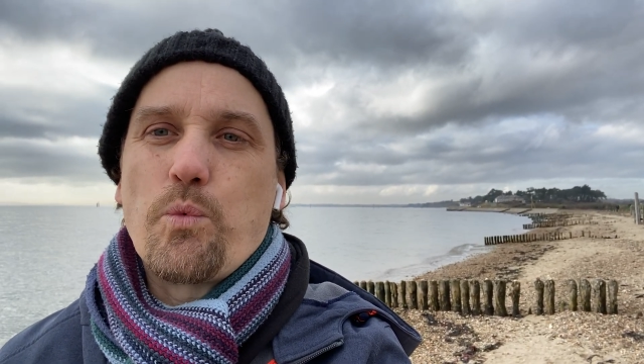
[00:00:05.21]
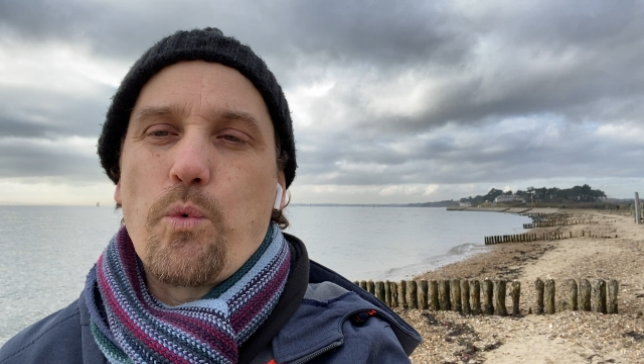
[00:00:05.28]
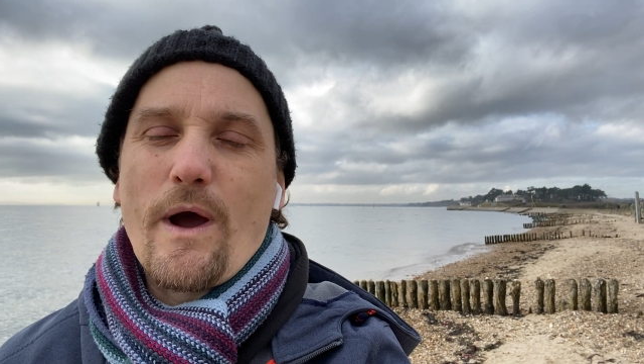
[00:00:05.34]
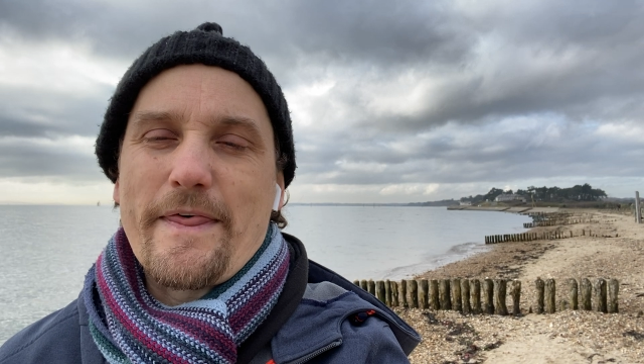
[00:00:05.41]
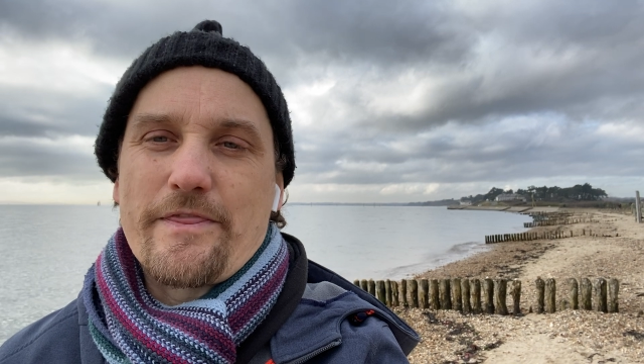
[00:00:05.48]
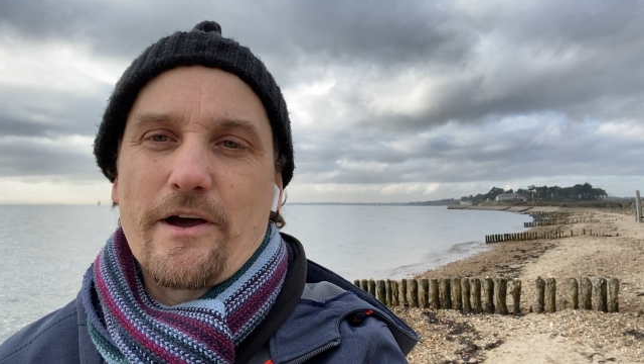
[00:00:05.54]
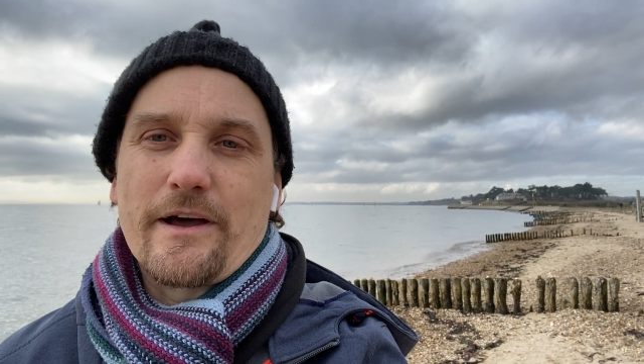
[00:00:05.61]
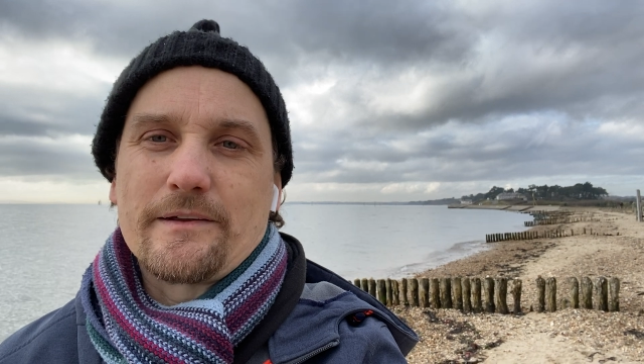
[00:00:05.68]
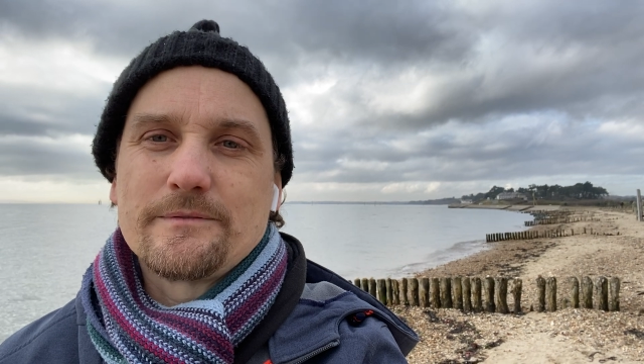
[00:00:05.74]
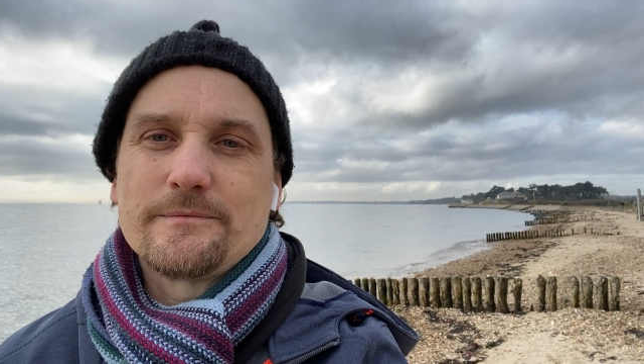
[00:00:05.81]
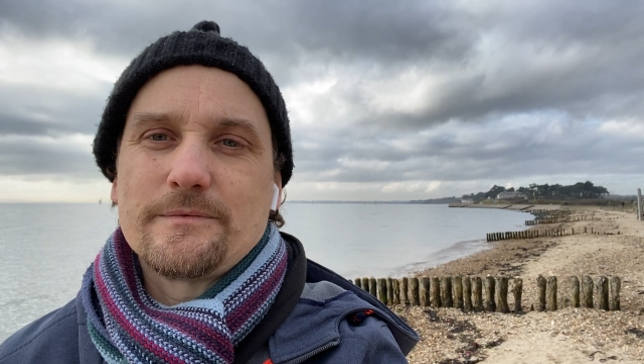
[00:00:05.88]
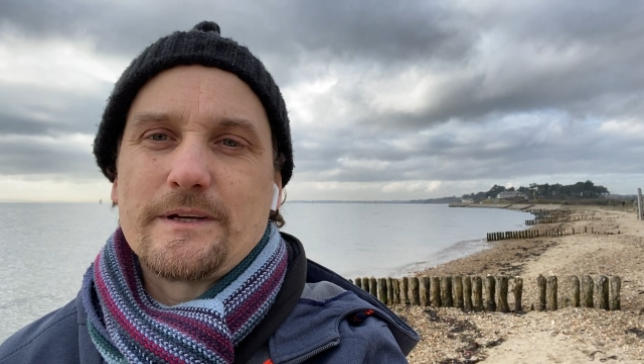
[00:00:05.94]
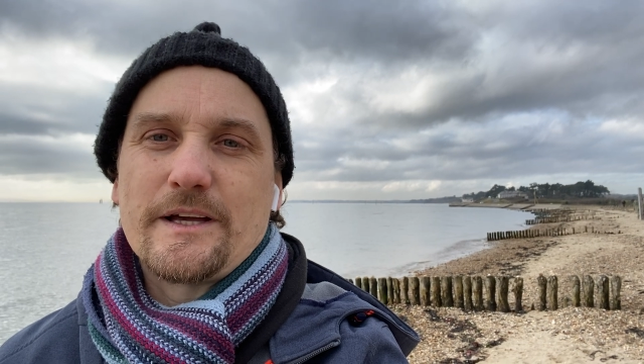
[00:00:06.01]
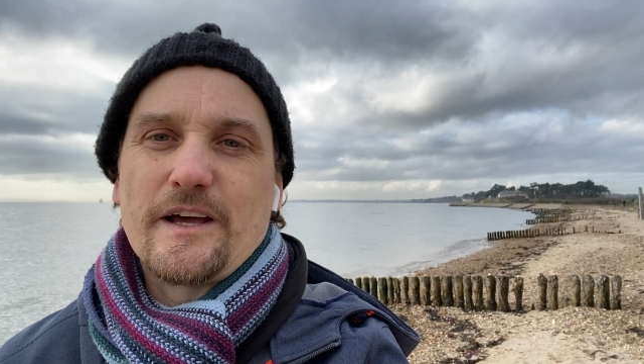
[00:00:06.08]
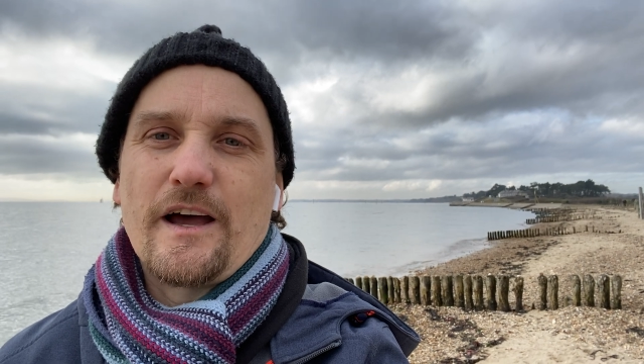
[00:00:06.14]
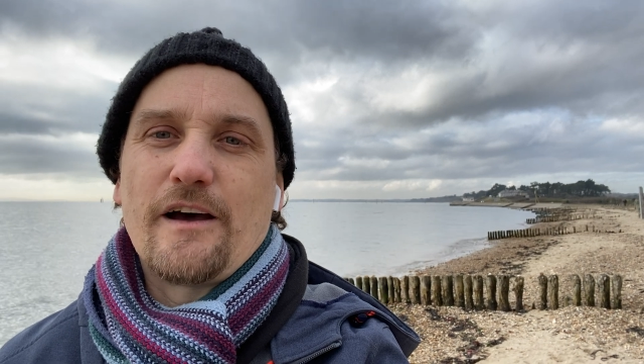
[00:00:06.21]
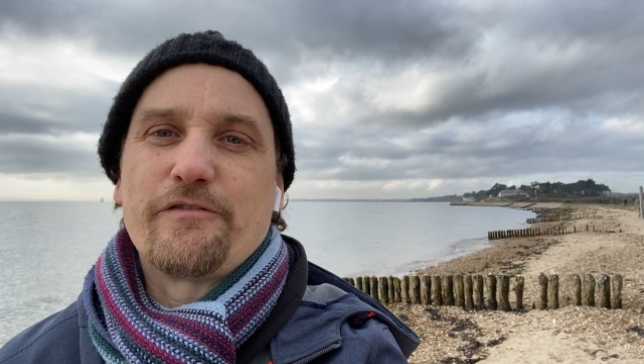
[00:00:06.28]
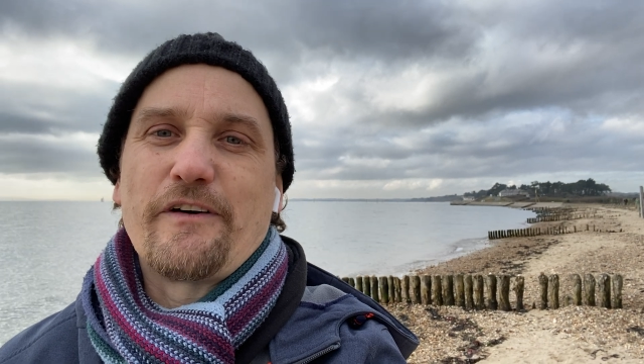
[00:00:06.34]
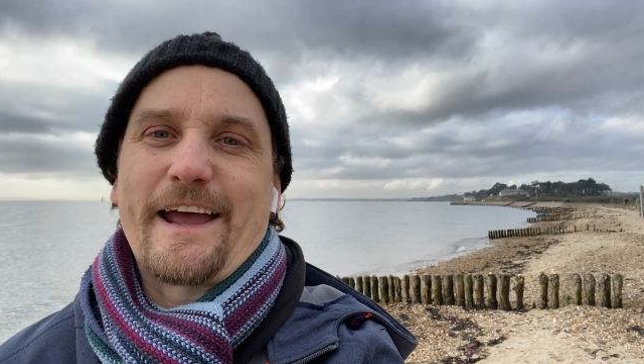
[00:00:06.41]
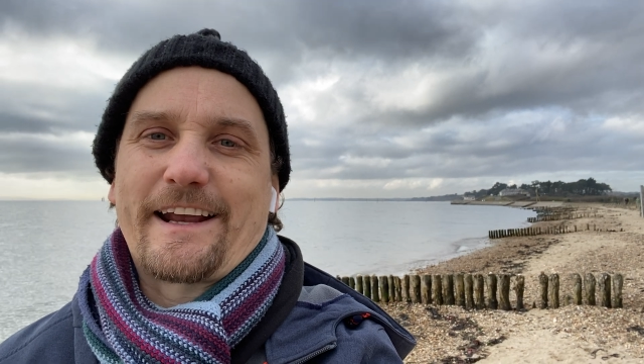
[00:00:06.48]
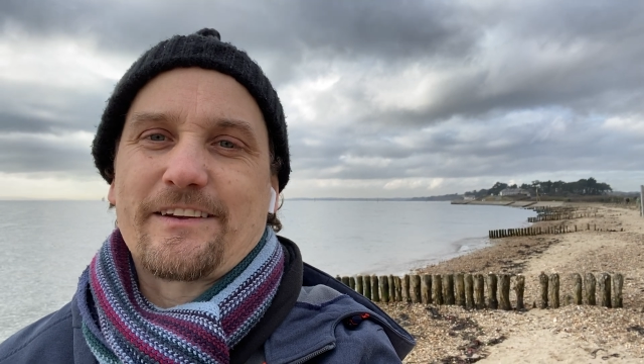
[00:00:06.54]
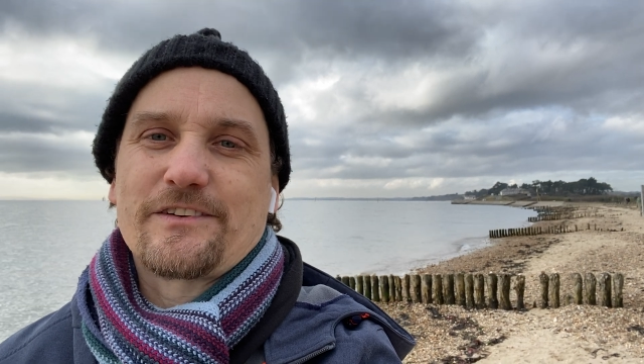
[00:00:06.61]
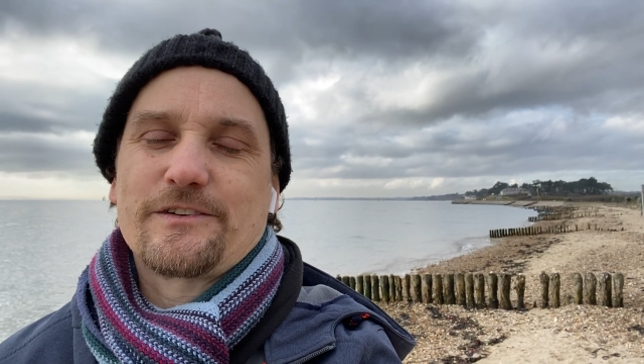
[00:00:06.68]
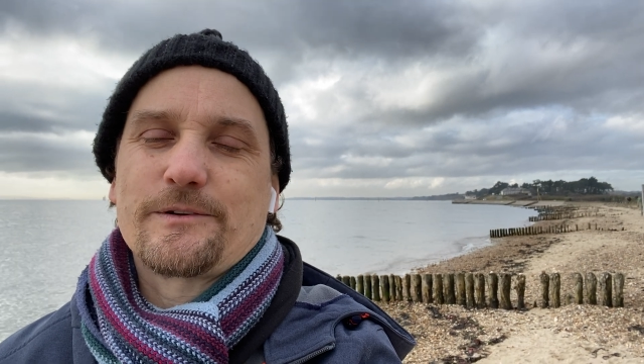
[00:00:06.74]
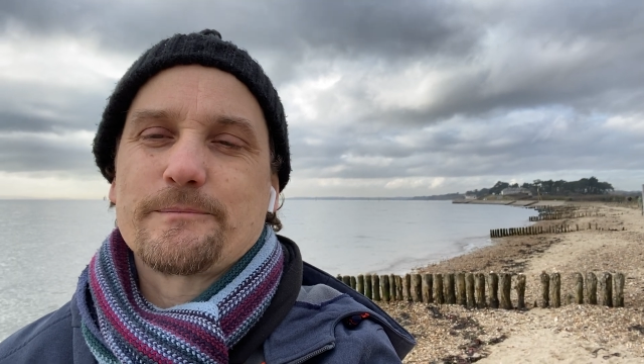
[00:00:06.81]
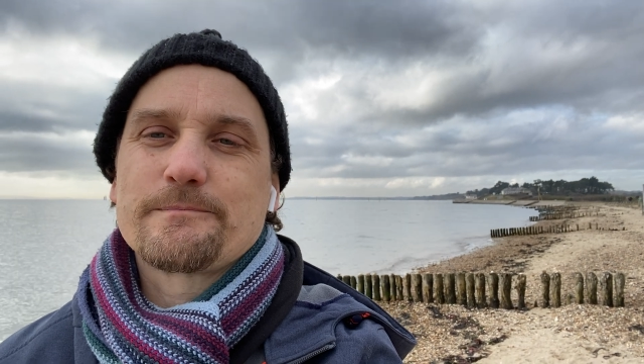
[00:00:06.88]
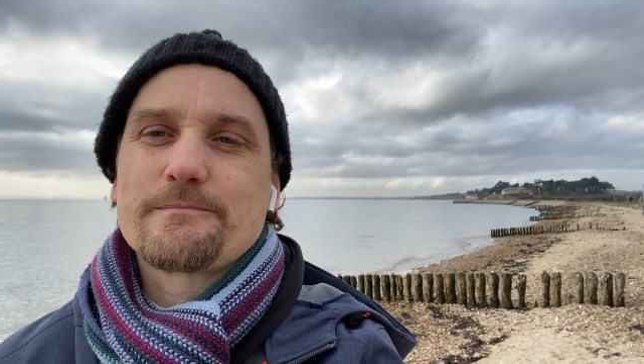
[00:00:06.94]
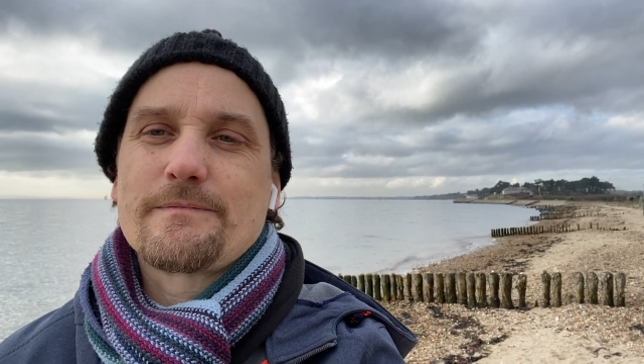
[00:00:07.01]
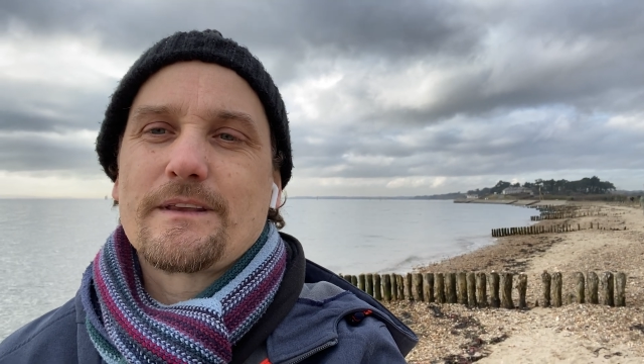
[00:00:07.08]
weather effects.